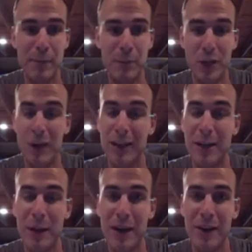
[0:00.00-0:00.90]
talking
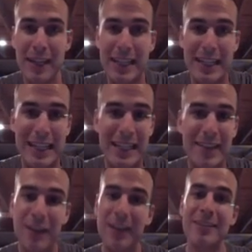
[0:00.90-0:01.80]
about and
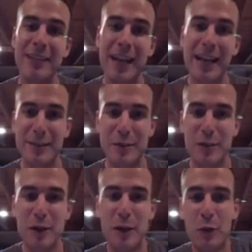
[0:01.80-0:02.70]
things that
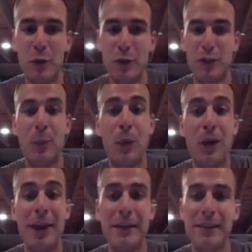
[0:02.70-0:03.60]
will
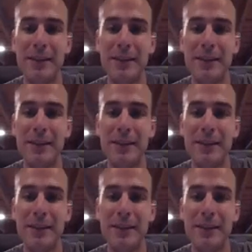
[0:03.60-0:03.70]
spread